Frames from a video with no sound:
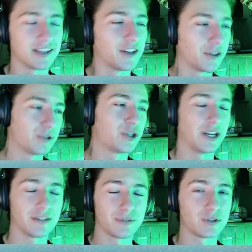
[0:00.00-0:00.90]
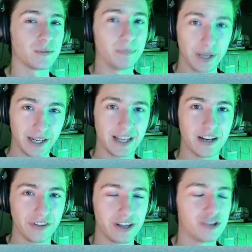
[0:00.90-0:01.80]
another chance for some big
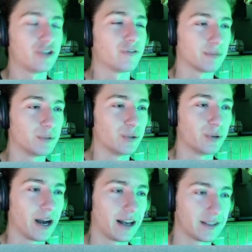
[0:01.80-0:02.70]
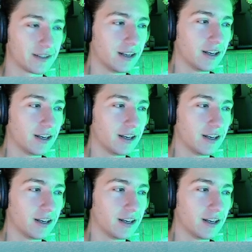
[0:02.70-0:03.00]
innovation from you guys.